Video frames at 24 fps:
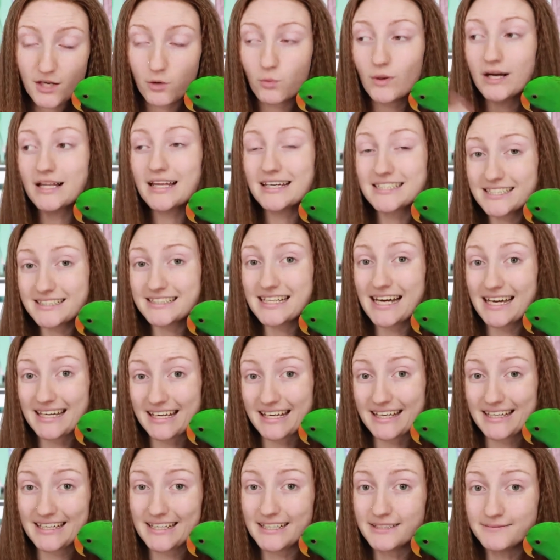Well, I did that
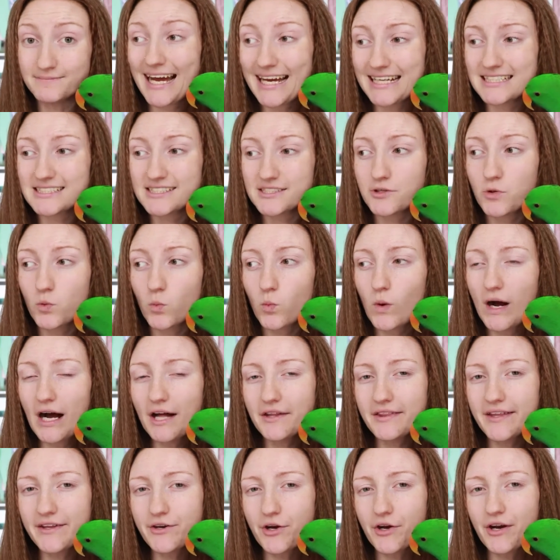here, and
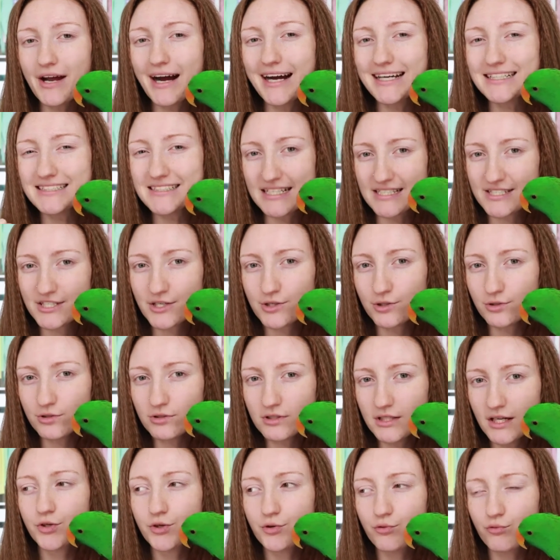while they're not
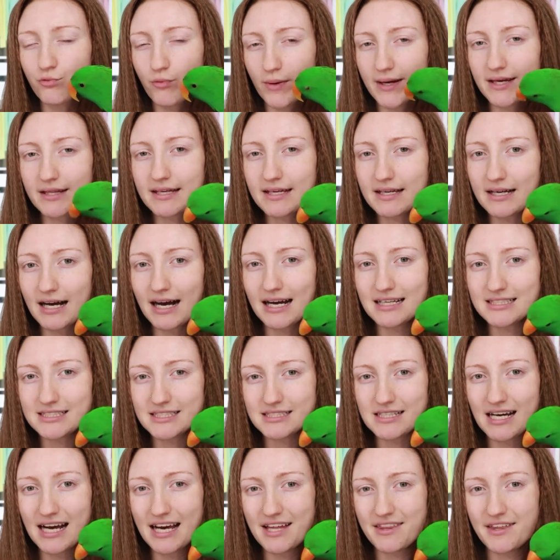identical, you really can't
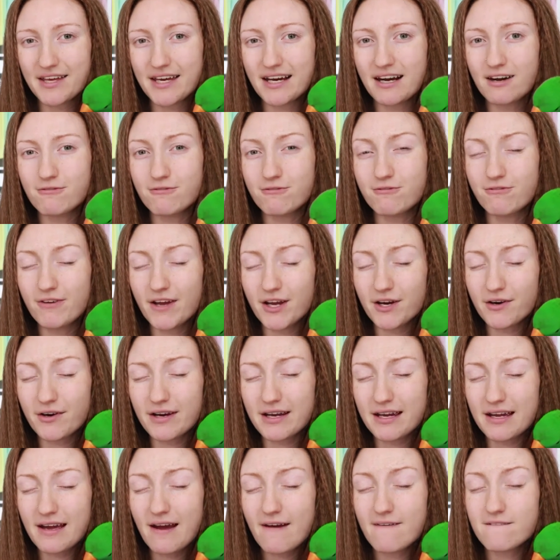deny they are
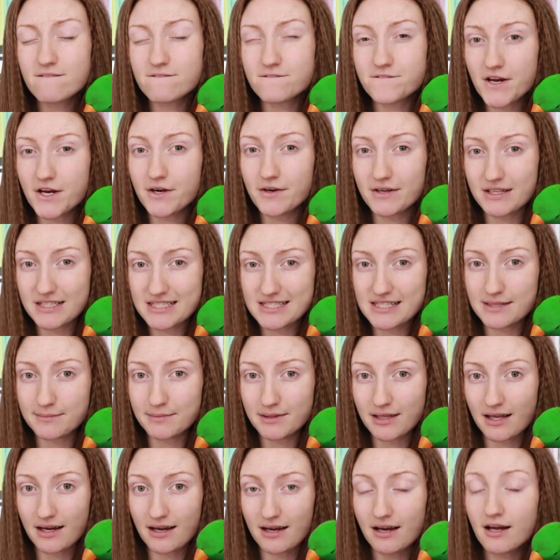very, very
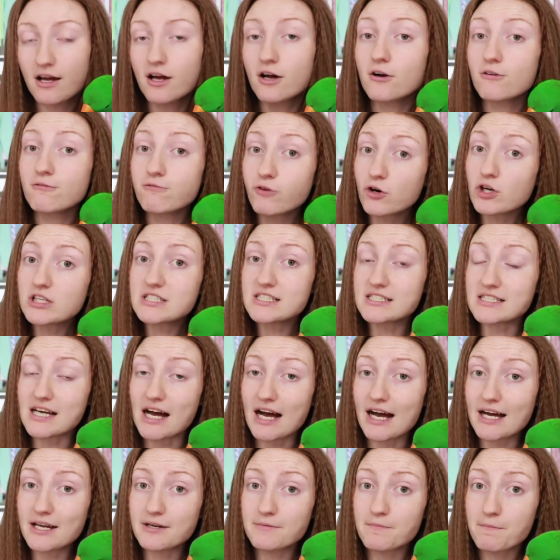similar. For a
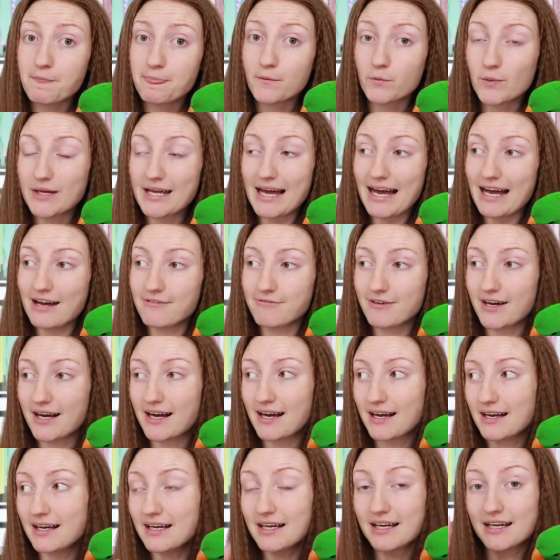start, we
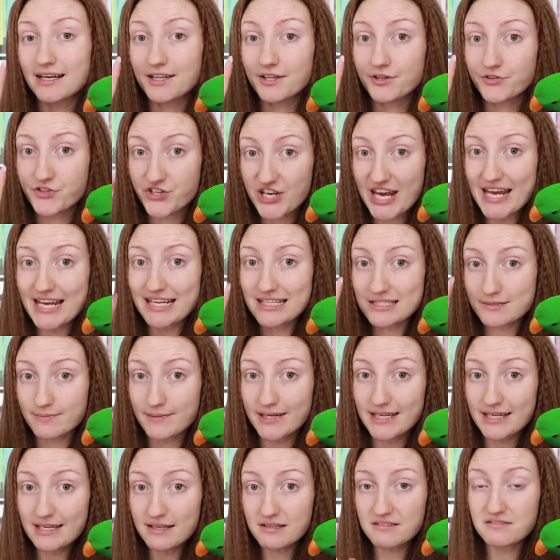have Tease
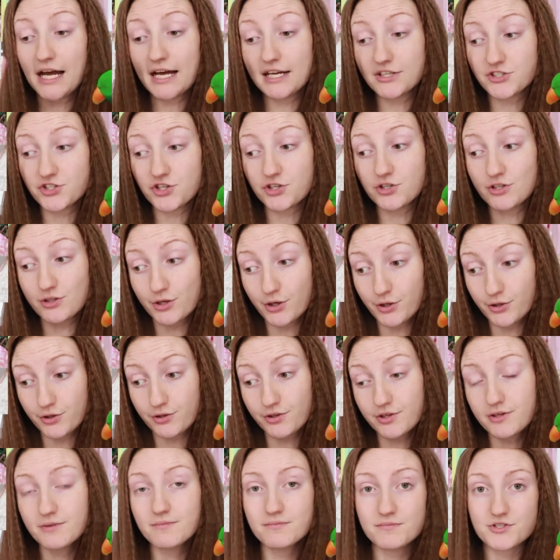Me and
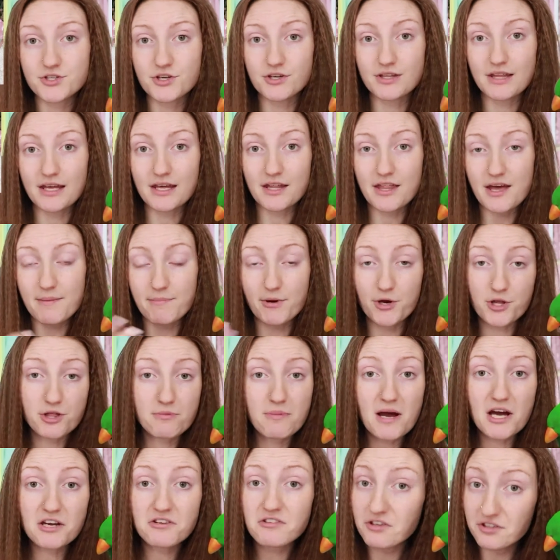Nude, so they're both
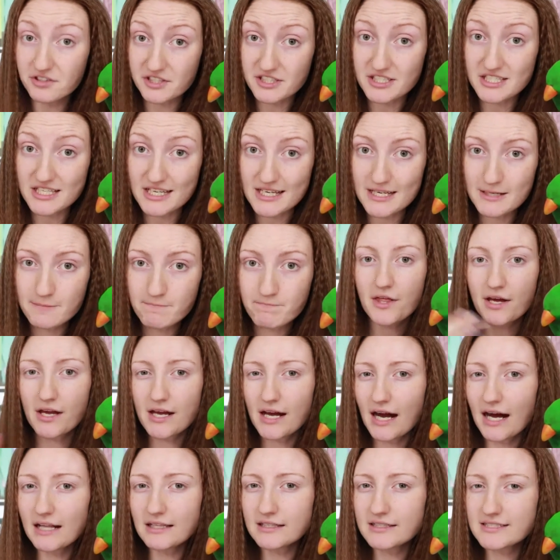about nudity. The
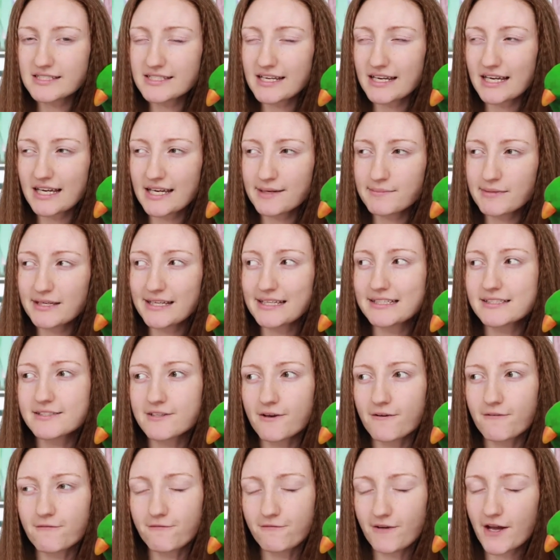color scheme is
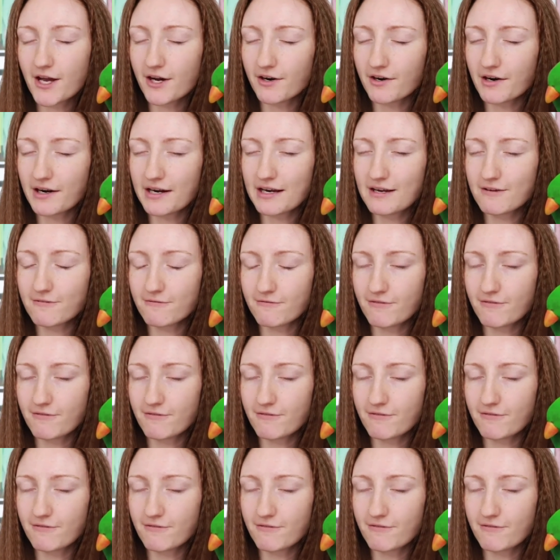very,